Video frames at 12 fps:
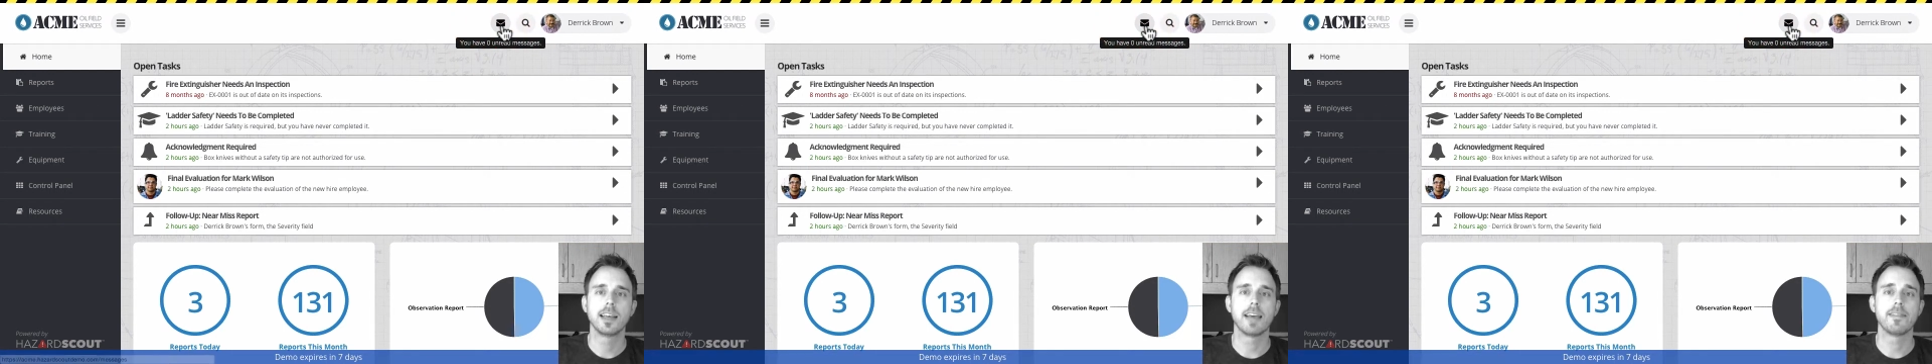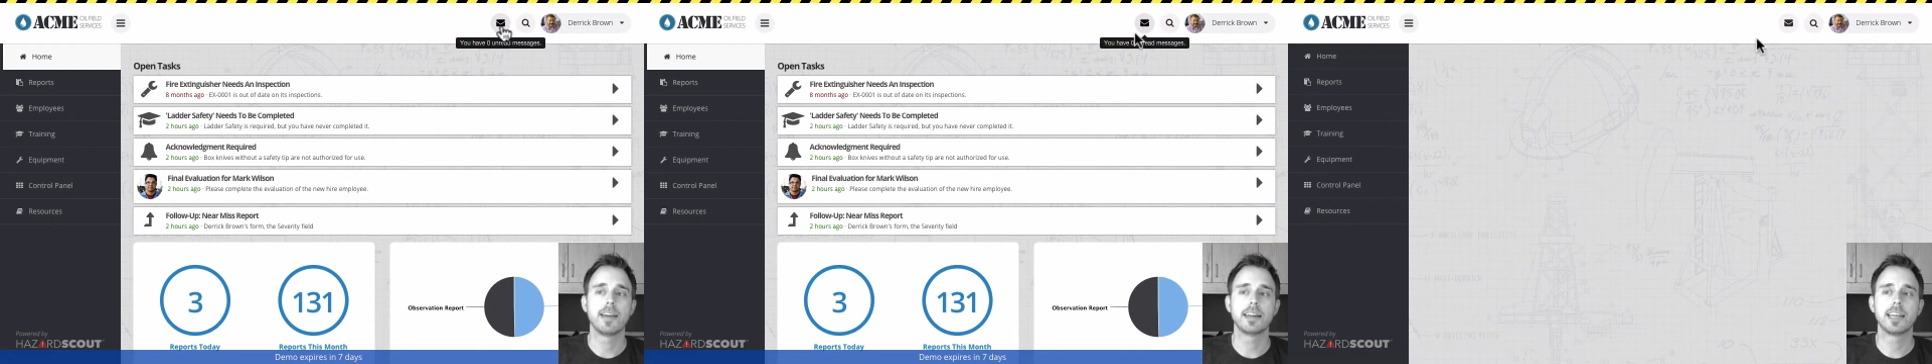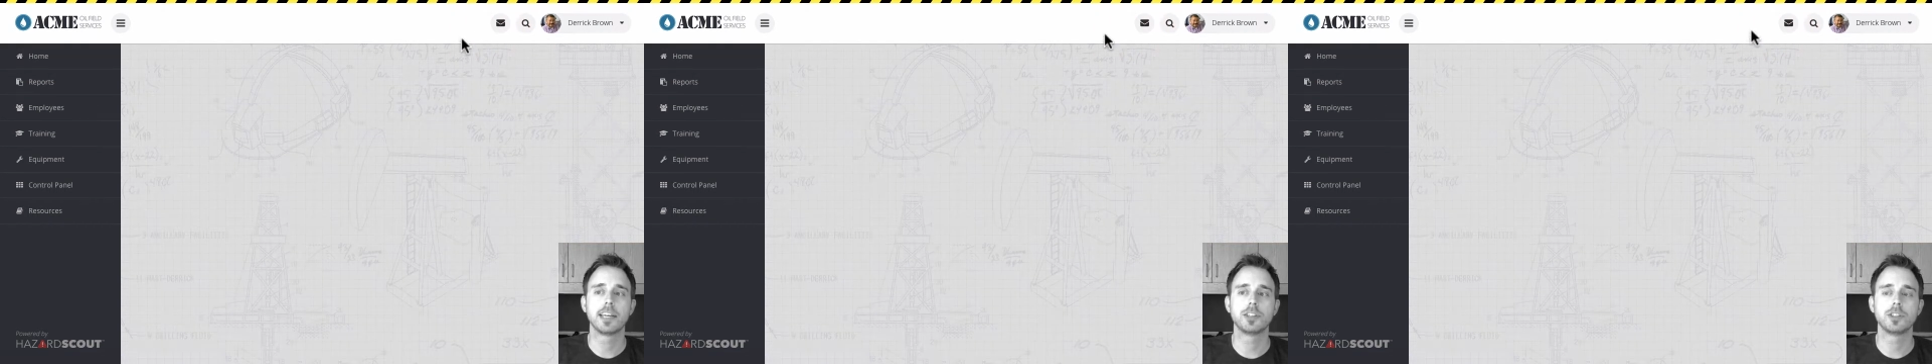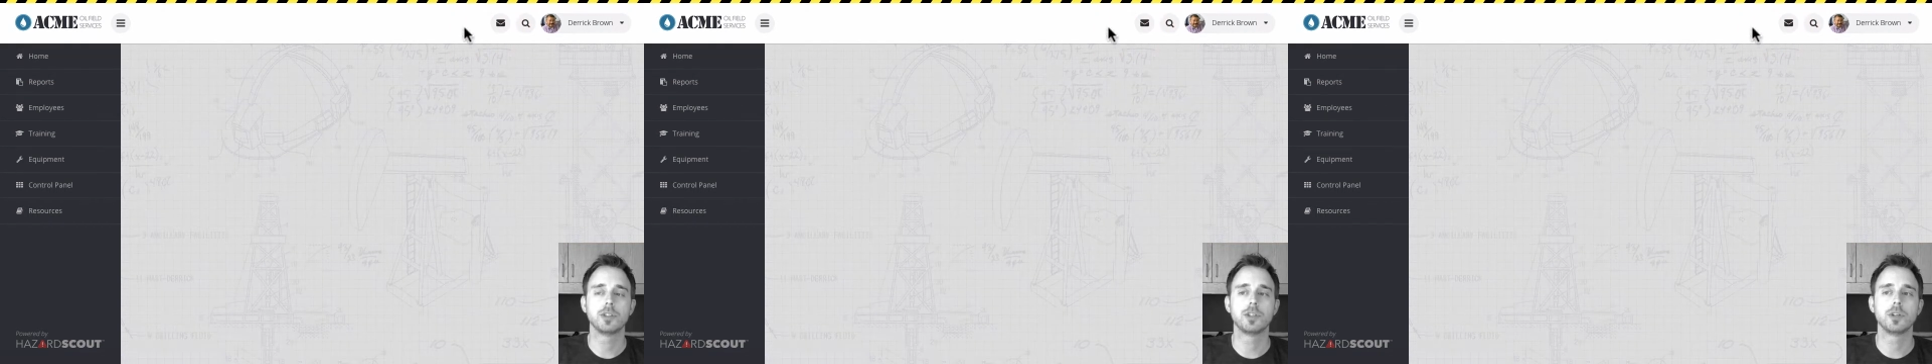and that
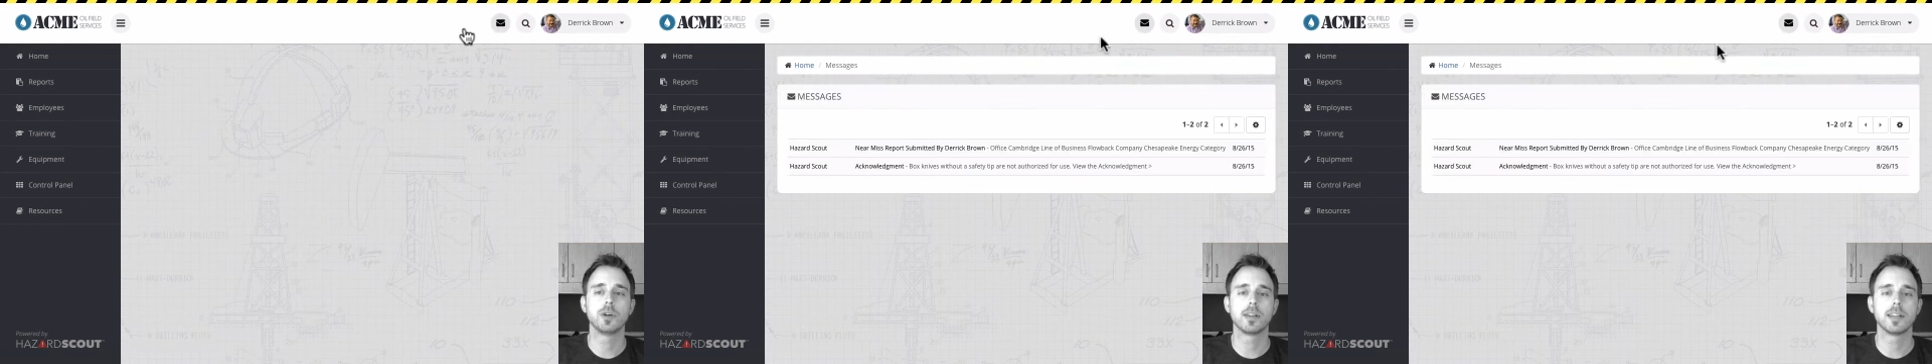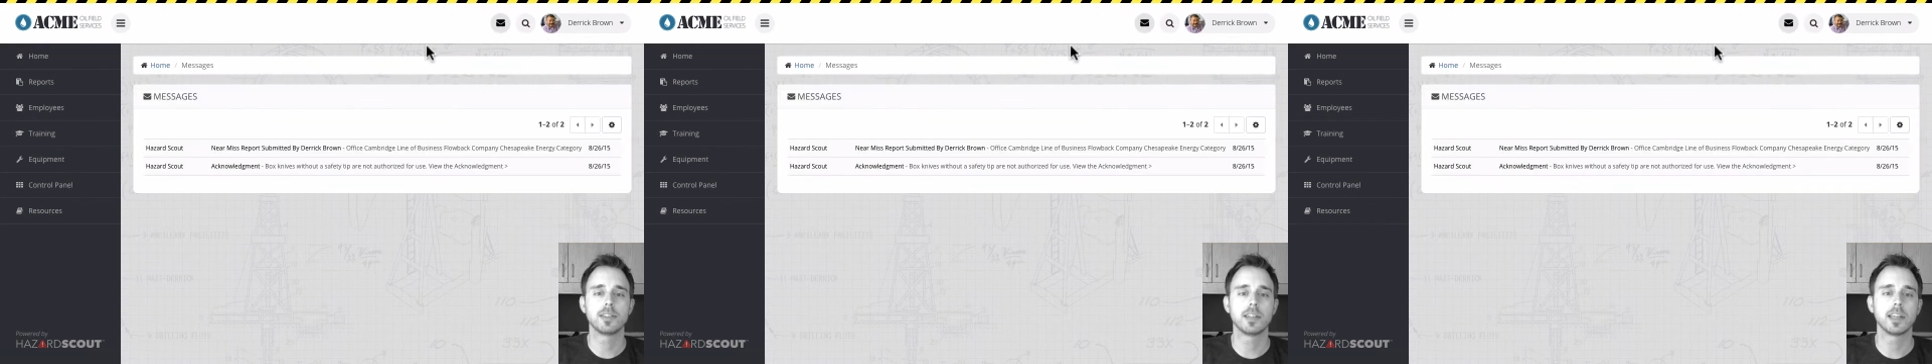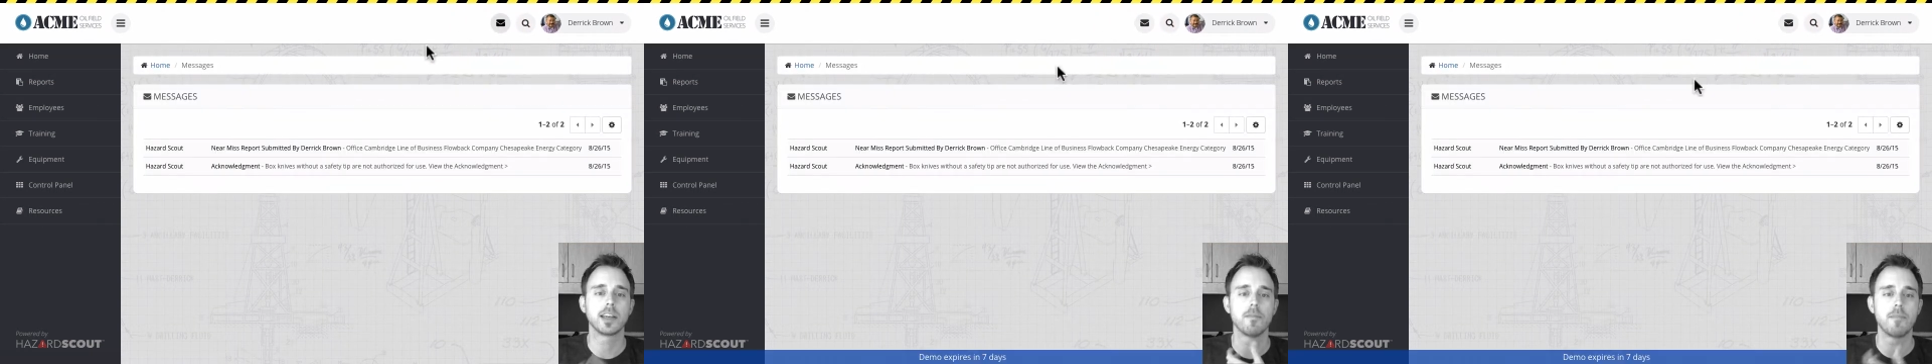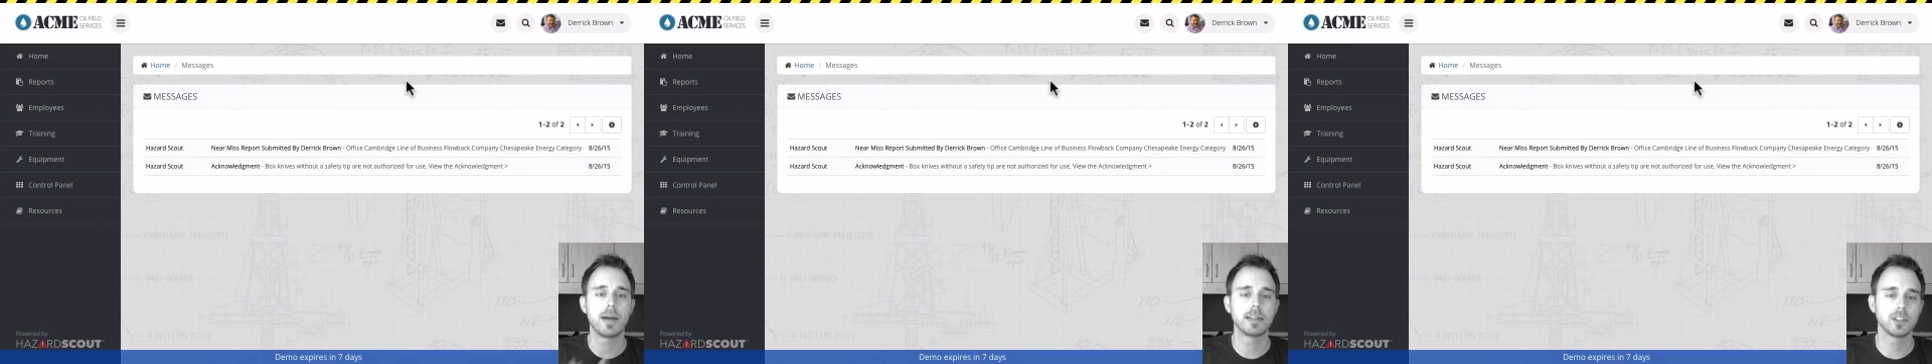takes you to a listing of
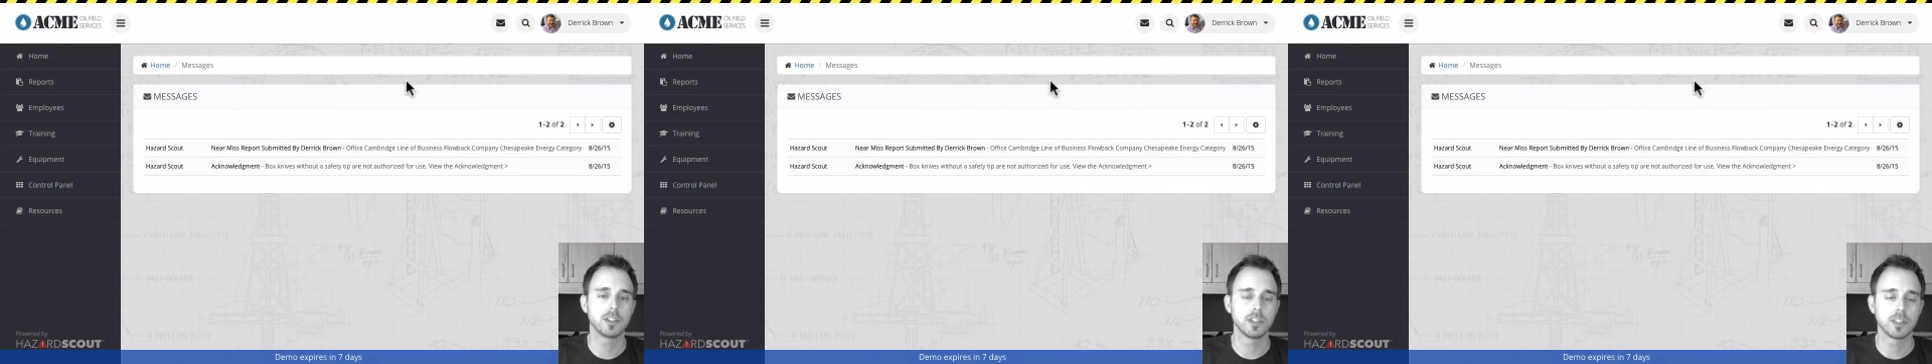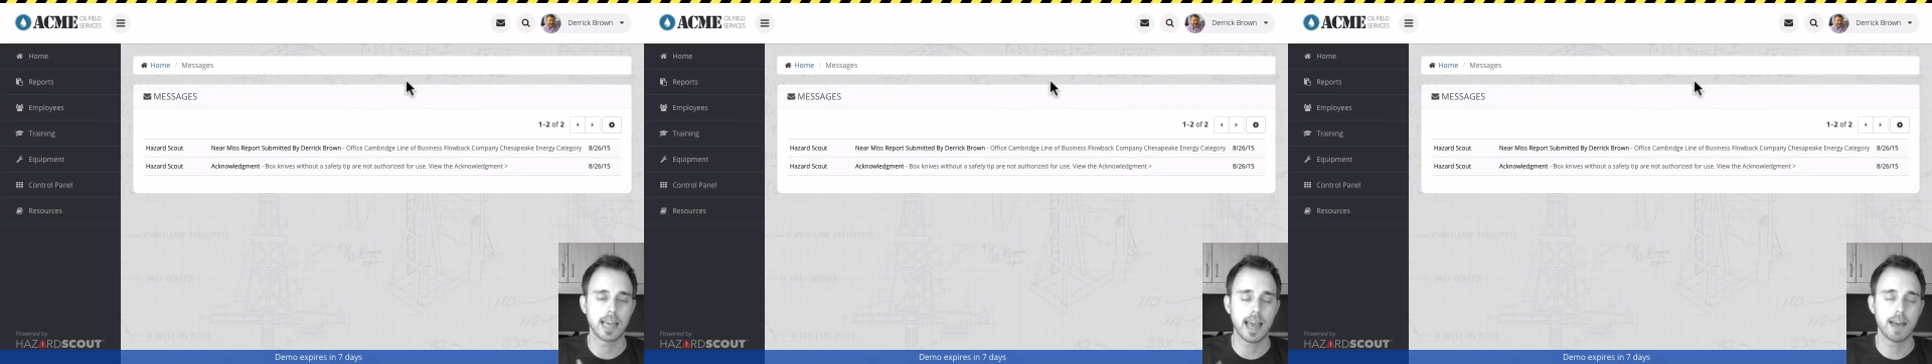messages that